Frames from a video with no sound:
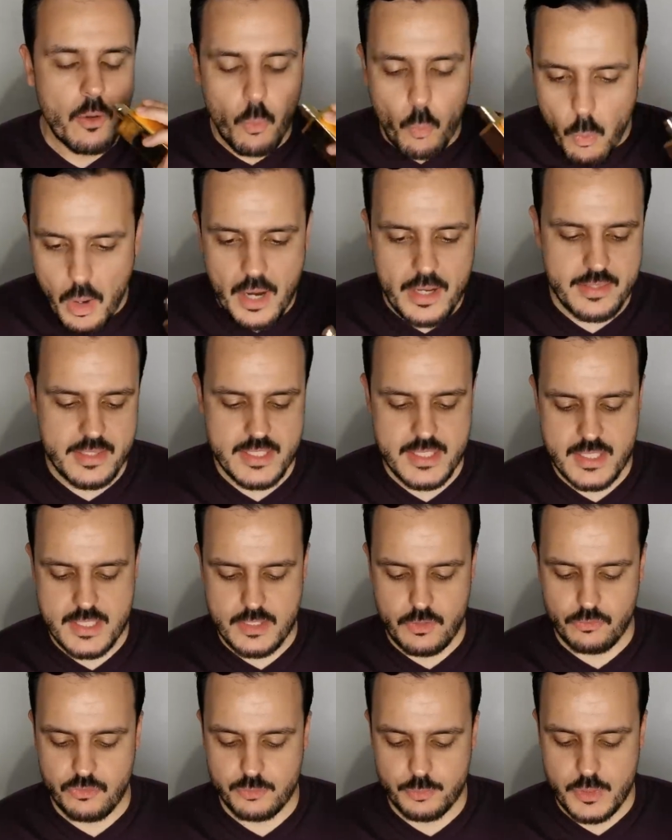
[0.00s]
Why this
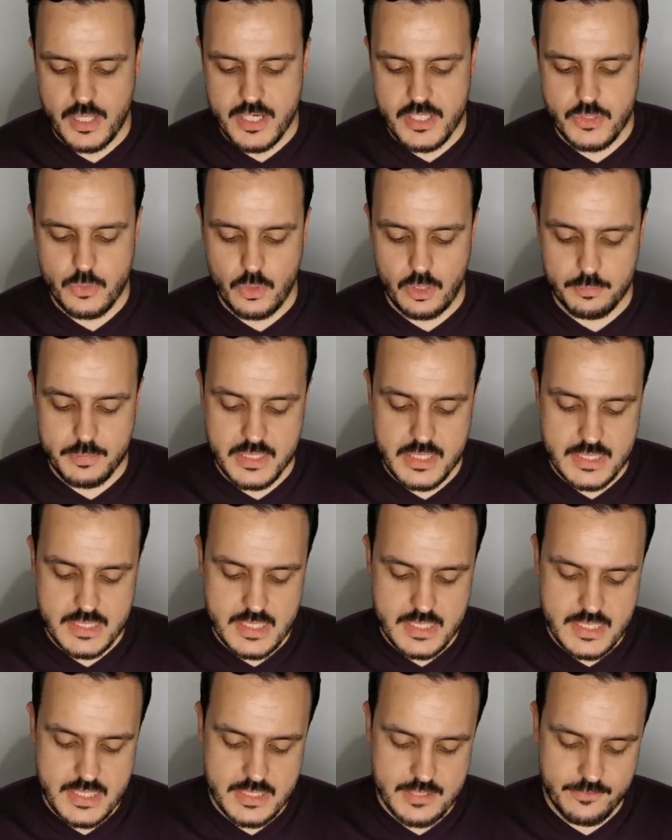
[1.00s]
is overpriced? Well, because
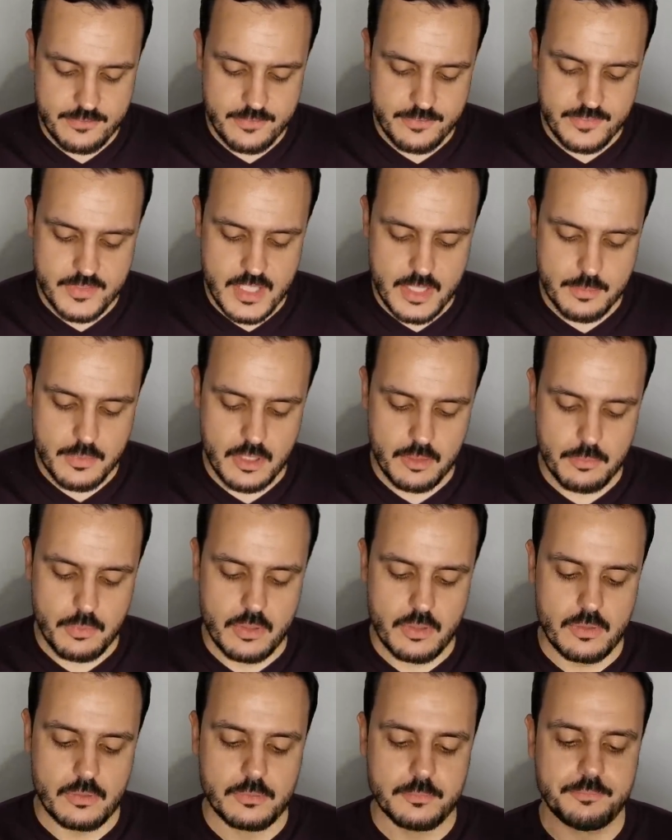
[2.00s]
this is a 50 ml
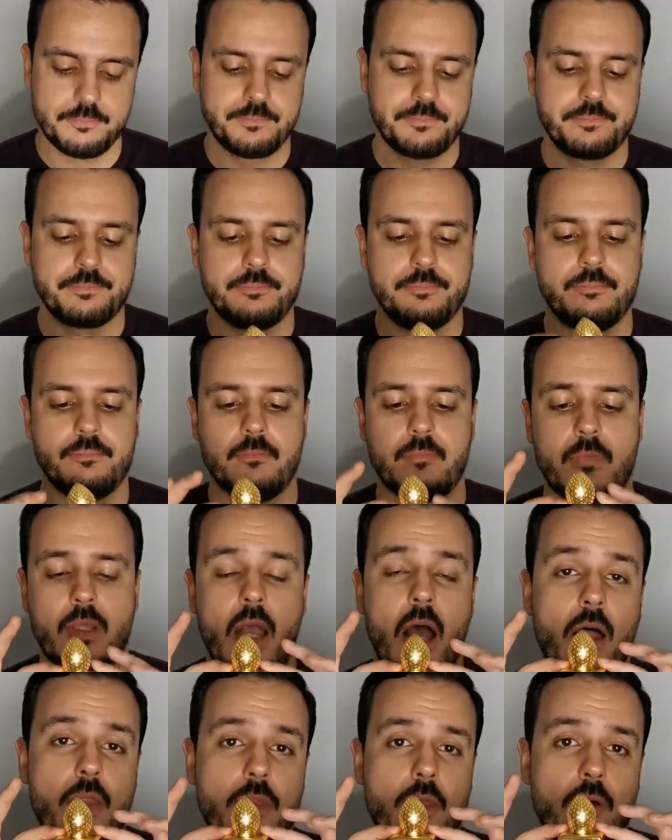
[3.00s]
bottle,
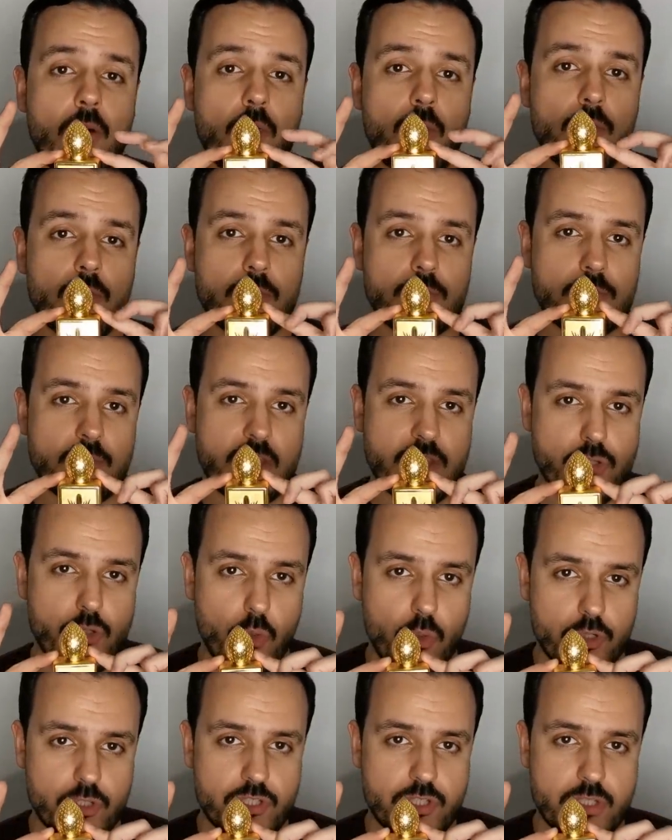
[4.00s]
although it's
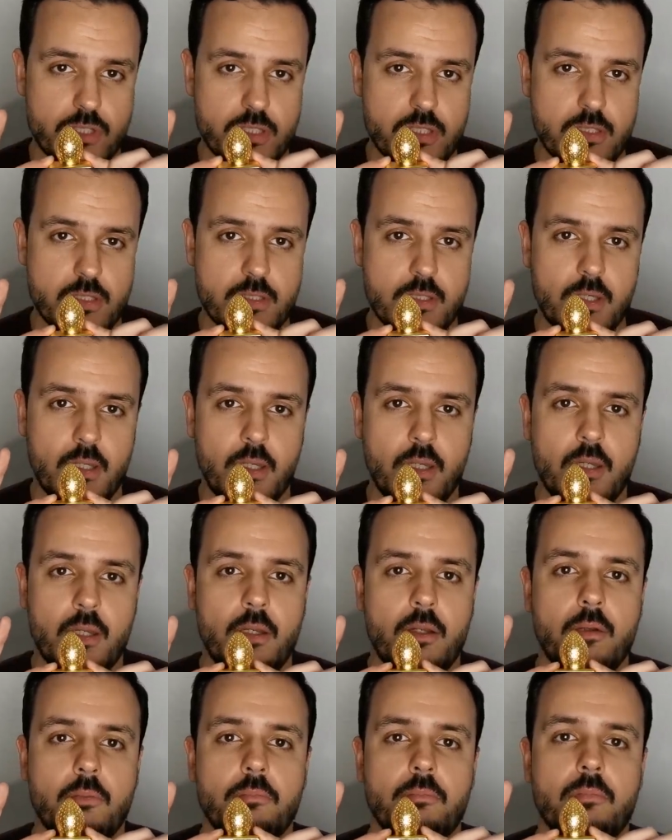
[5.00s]
gorgeous,
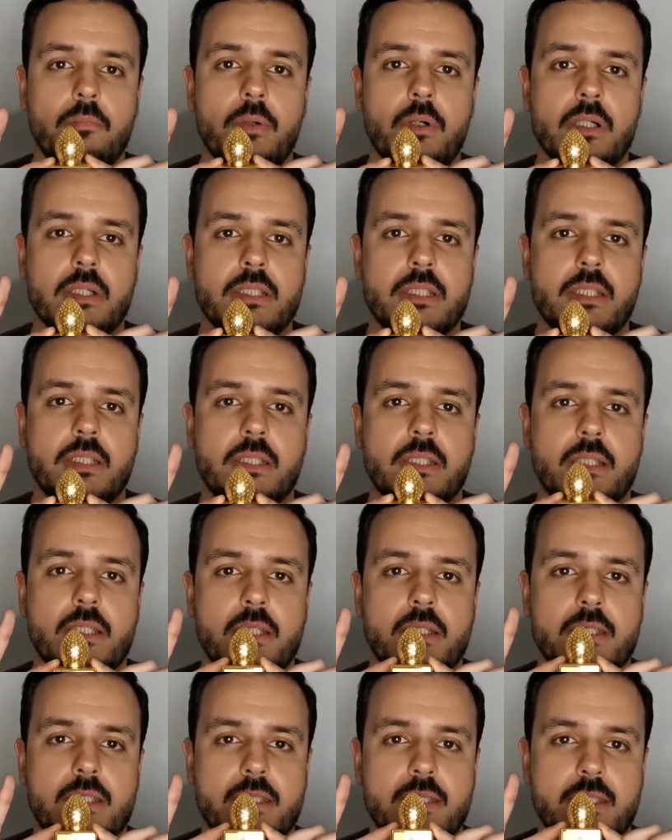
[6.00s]
but
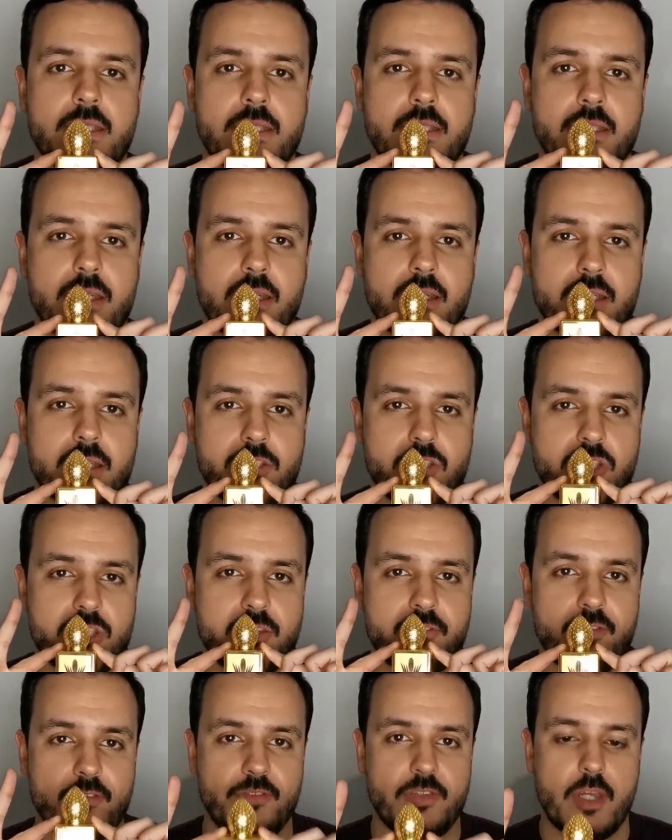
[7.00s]
it's uh,
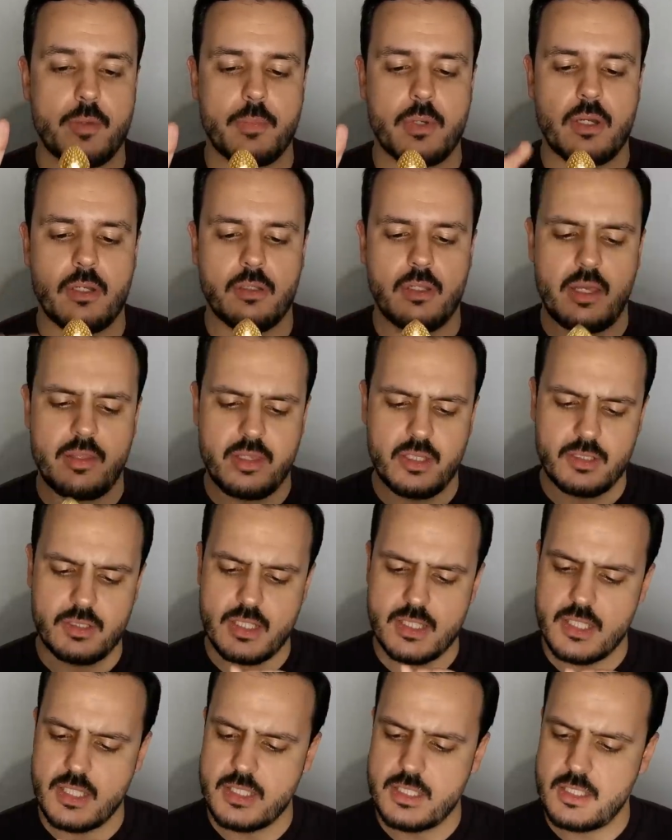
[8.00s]
just a 50 ml. I think
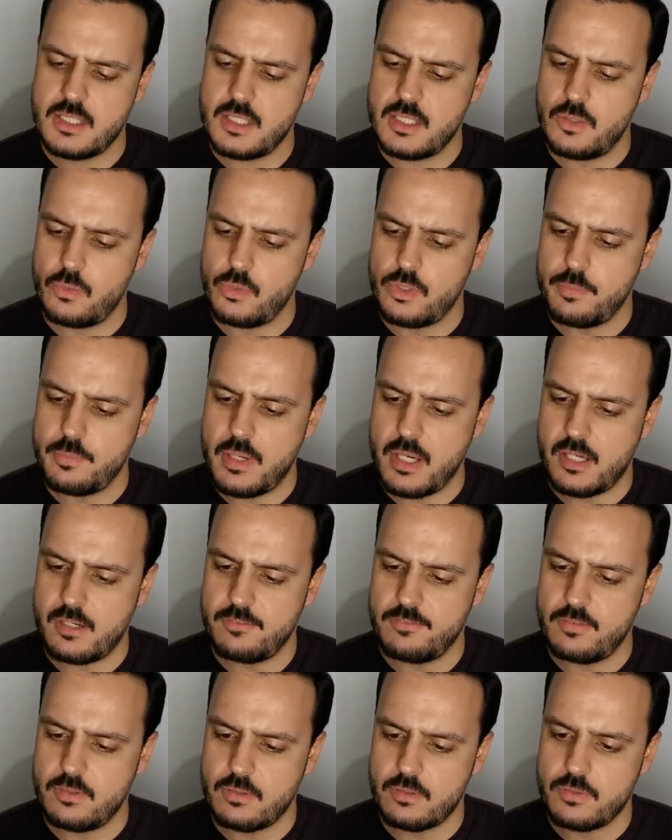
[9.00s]
this is a eau de
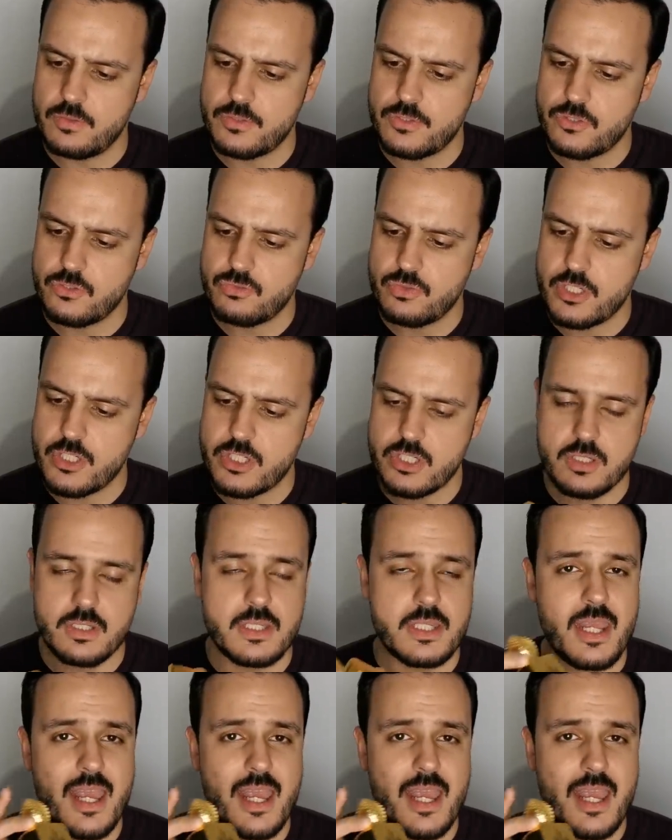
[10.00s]
parfum concentration.